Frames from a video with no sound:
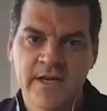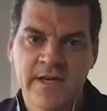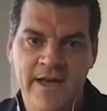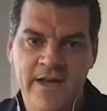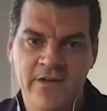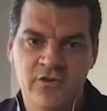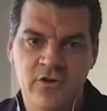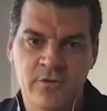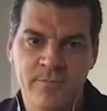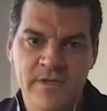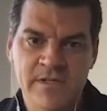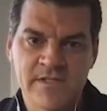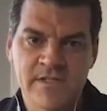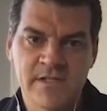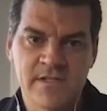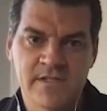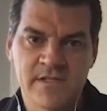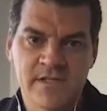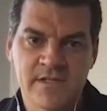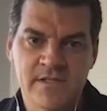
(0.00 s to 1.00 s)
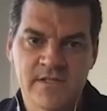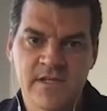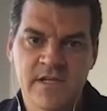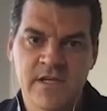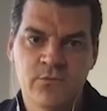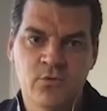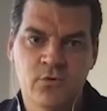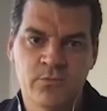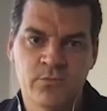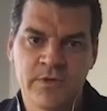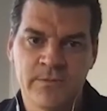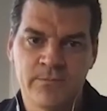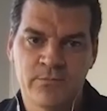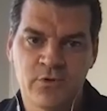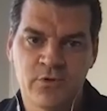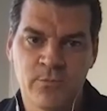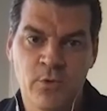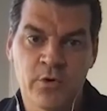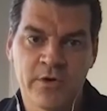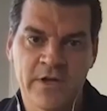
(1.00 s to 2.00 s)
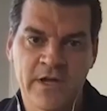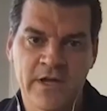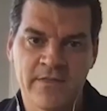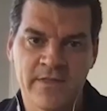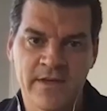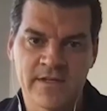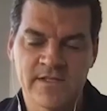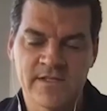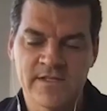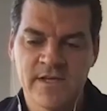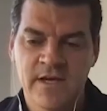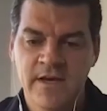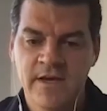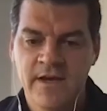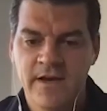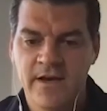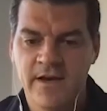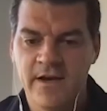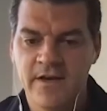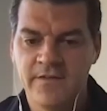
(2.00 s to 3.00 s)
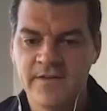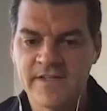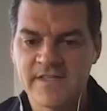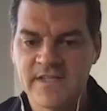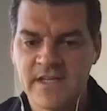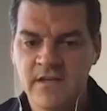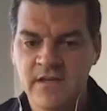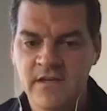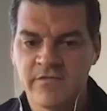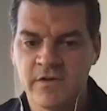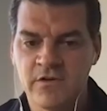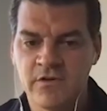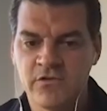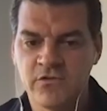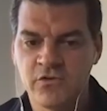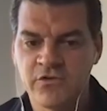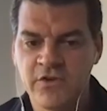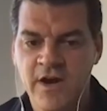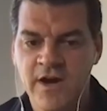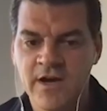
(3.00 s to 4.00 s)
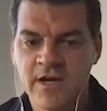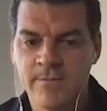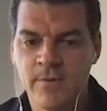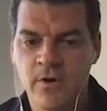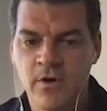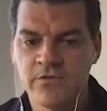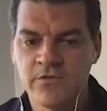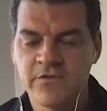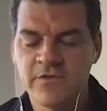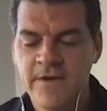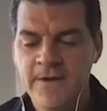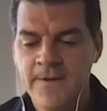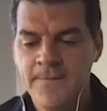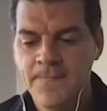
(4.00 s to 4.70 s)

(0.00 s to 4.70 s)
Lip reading: and the BCCC will be promoting this event to talk about